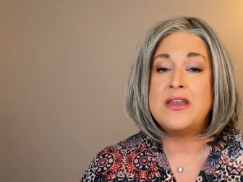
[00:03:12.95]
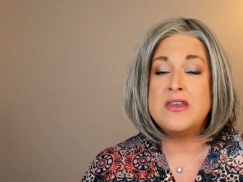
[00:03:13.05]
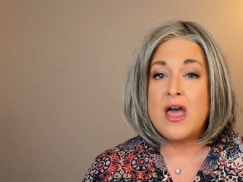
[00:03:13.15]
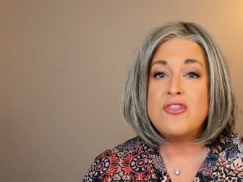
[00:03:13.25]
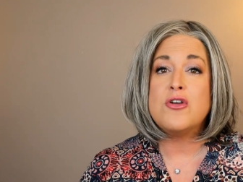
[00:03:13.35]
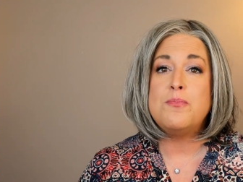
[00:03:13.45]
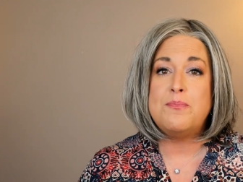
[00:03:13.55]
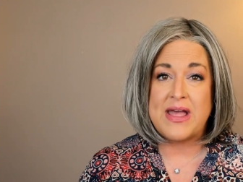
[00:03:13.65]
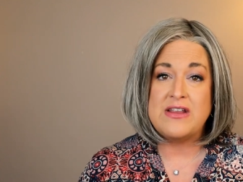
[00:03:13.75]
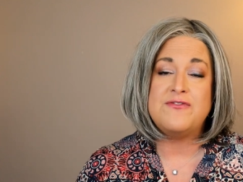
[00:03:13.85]
Another
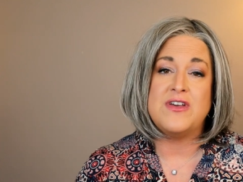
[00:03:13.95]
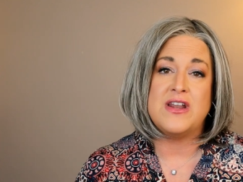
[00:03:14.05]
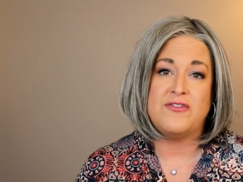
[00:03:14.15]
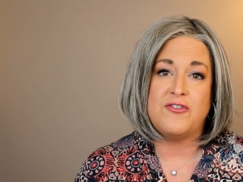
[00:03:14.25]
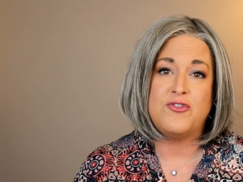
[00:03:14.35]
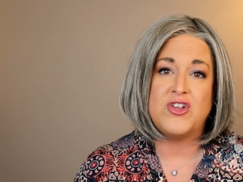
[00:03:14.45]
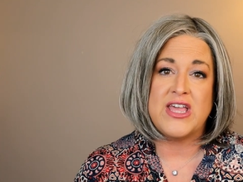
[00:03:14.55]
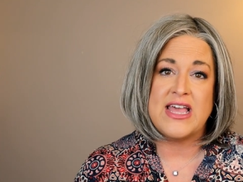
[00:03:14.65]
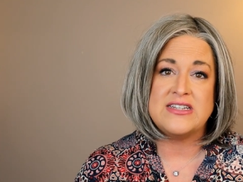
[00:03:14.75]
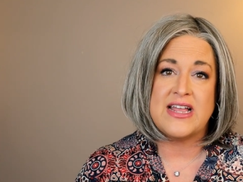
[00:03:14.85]
benefit of a
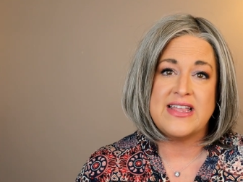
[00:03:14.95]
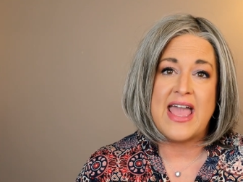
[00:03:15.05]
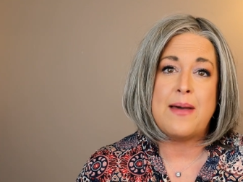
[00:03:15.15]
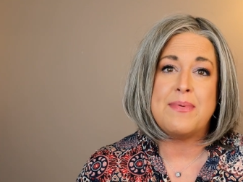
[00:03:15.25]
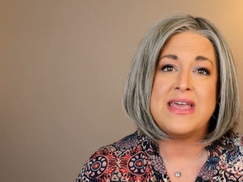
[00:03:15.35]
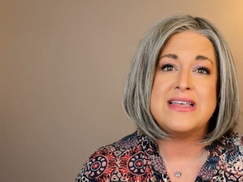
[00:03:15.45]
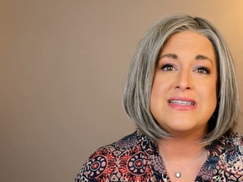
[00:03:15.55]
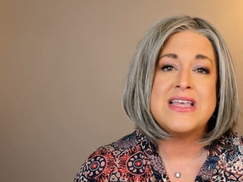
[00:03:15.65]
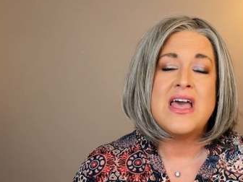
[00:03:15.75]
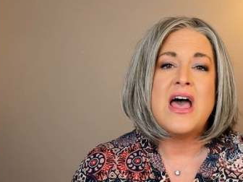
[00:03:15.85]
fully hand-tied cap
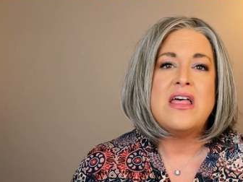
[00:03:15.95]
is